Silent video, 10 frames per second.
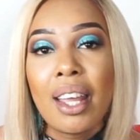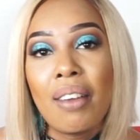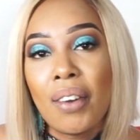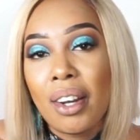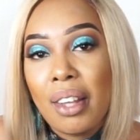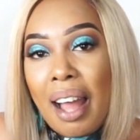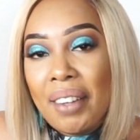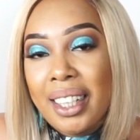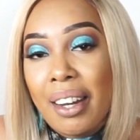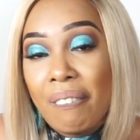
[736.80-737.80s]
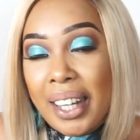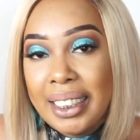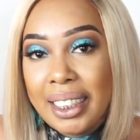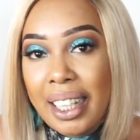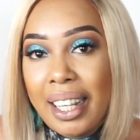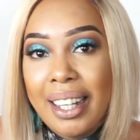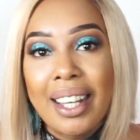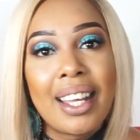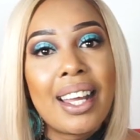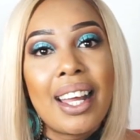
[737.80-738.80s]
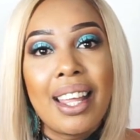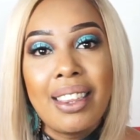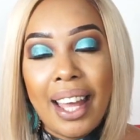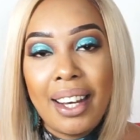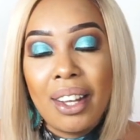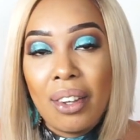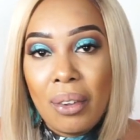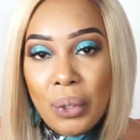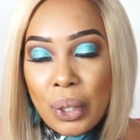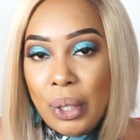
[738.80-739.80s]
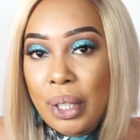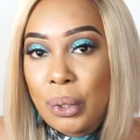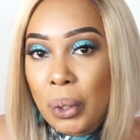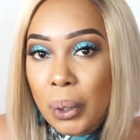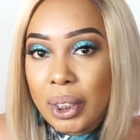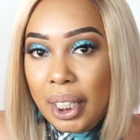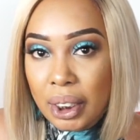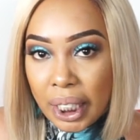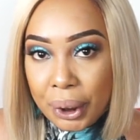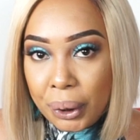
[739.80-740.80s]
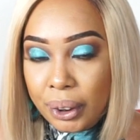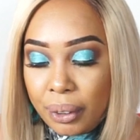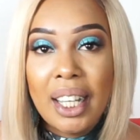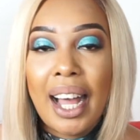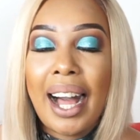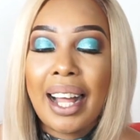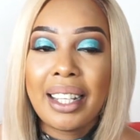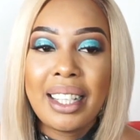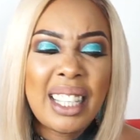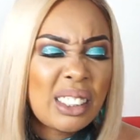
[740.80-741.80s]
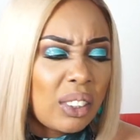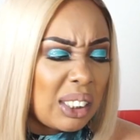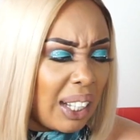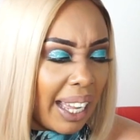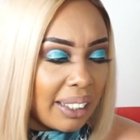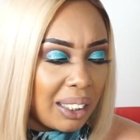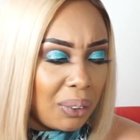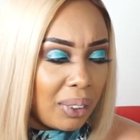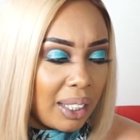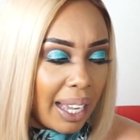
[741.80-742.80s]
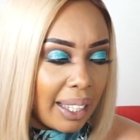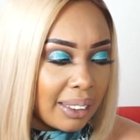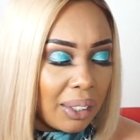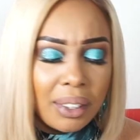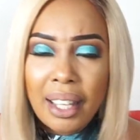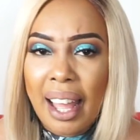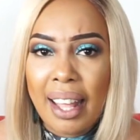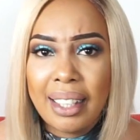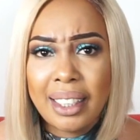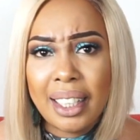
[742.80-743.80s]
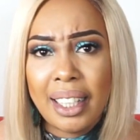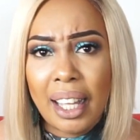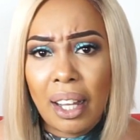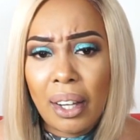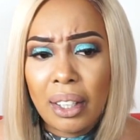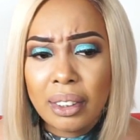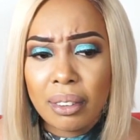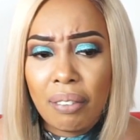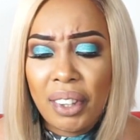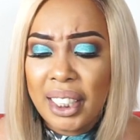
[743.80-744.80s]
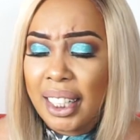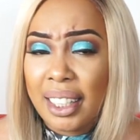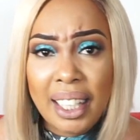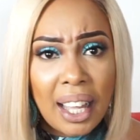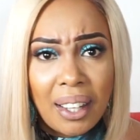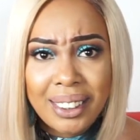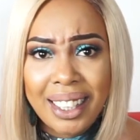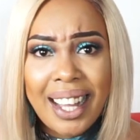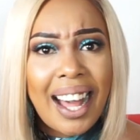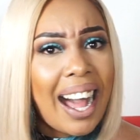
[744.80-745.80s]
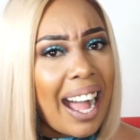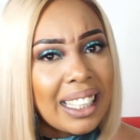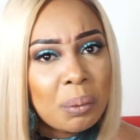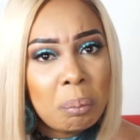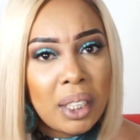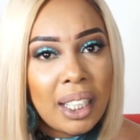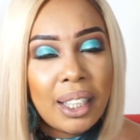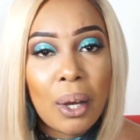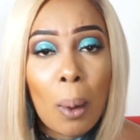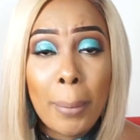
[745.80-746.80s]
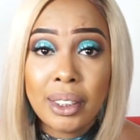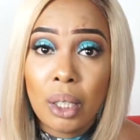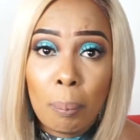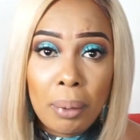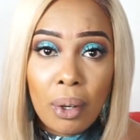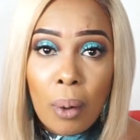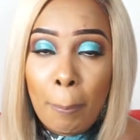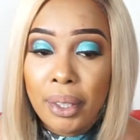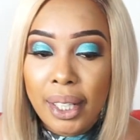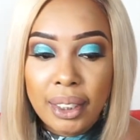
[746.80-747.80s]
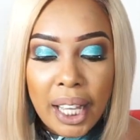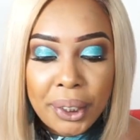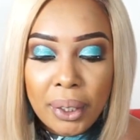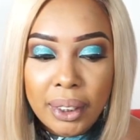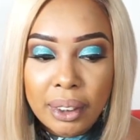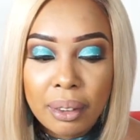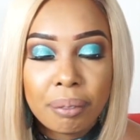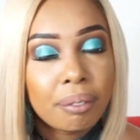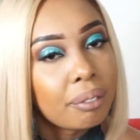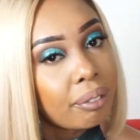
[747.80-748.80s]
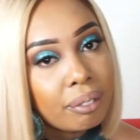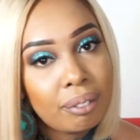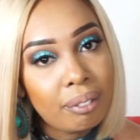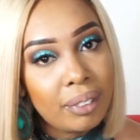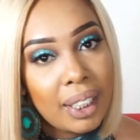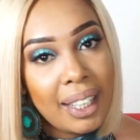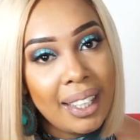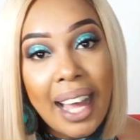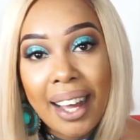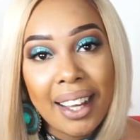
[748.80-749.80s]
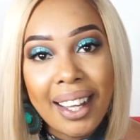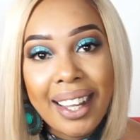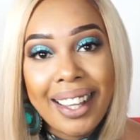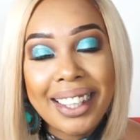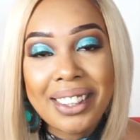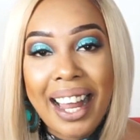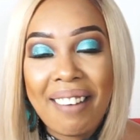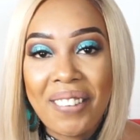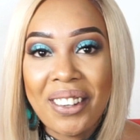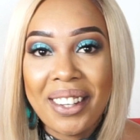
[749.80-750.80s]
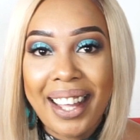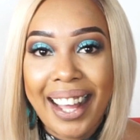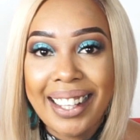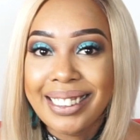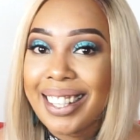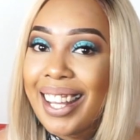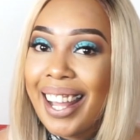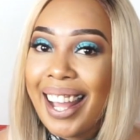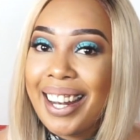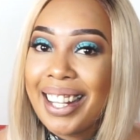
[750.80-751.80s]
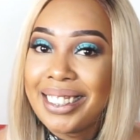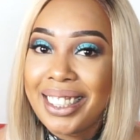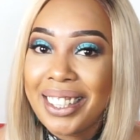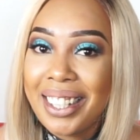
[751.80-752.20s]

If you want to have that kind of a skin, then you need to use injections. That's all I can tell you guys. I don't think I said anything else. If there's anything else, ask me in the comments down below about injections. Yeah, that's all I have for you guys. And until